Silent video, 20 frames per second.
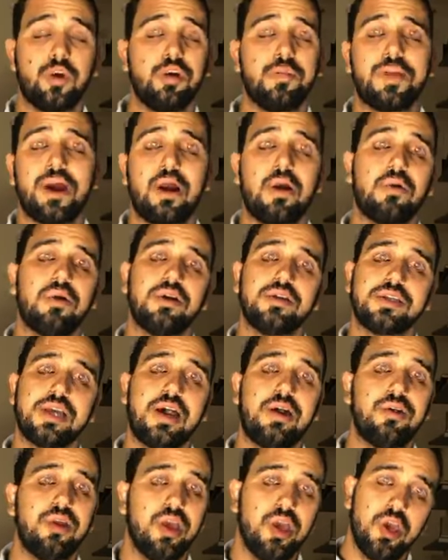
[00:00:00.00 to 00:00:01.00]
Willpower runs
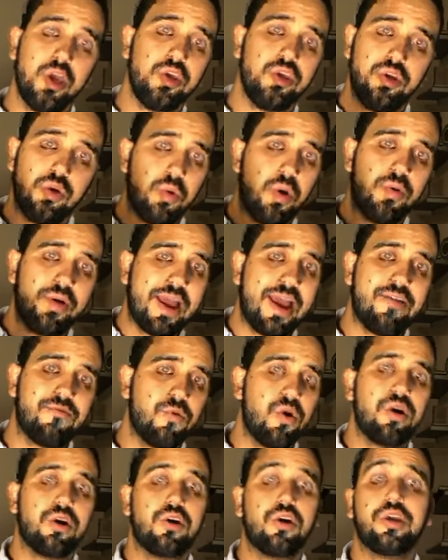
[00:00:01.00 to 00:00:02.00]
out, you won't have
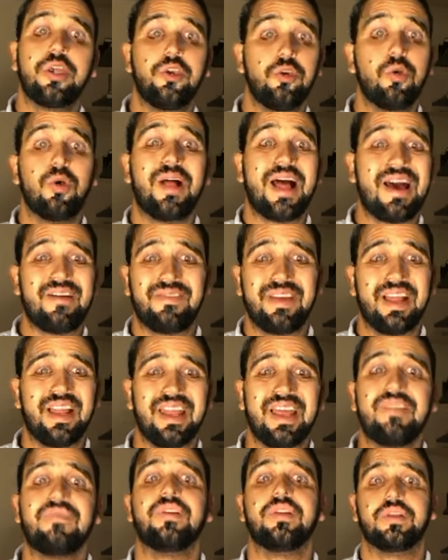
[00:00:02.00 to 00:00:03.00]
one cookie, you'll have
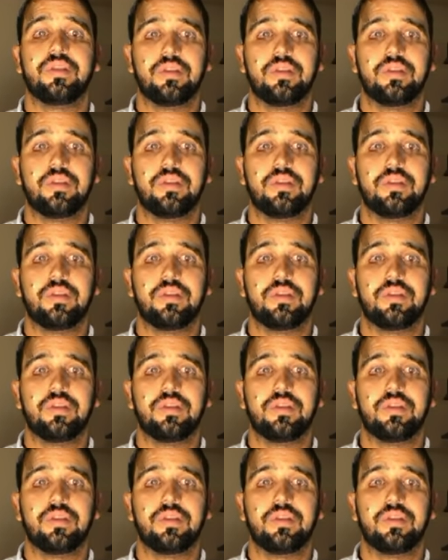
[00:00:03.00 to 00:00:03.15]
11,